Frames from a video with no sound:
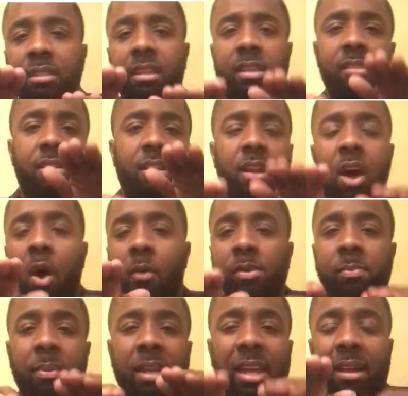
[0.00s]
it's going to always
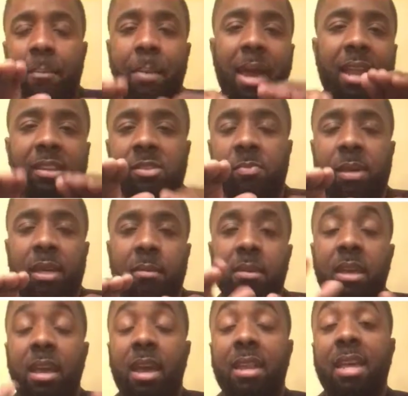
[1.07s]
be like a balance beam.
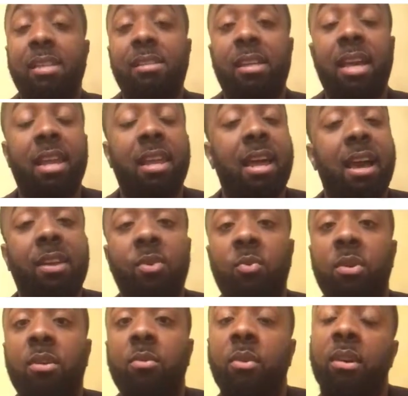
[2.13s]
And that's kind of how the
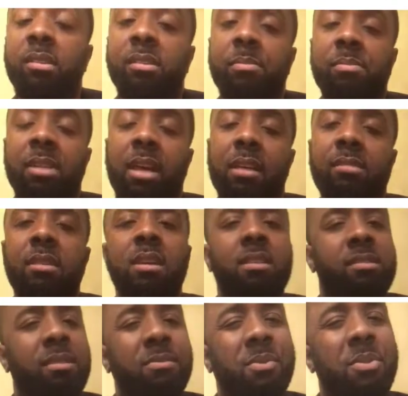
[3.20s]
world works sometimes.
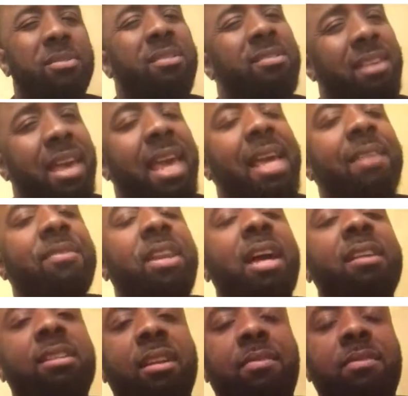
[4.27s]
So, of course, it's a heck of a
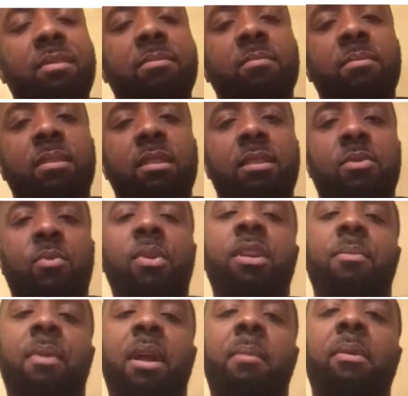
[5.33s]
lot different when
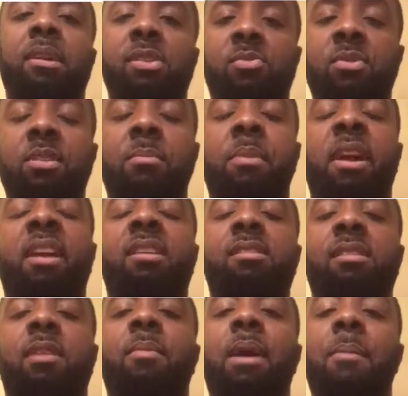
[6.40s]
you're married, because when you're married, it's
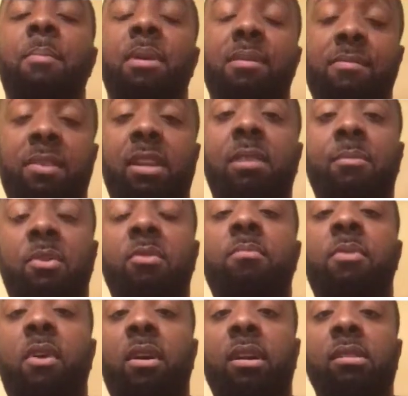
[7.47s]
all about benefiting both
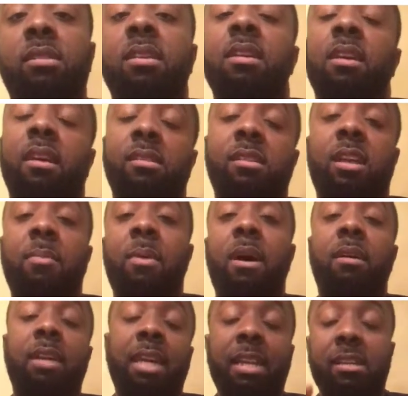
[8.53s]
parties. It's all
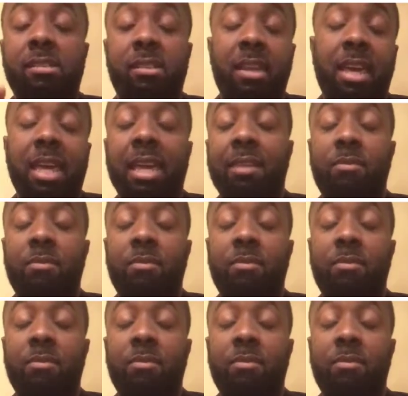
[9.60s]
about getting to that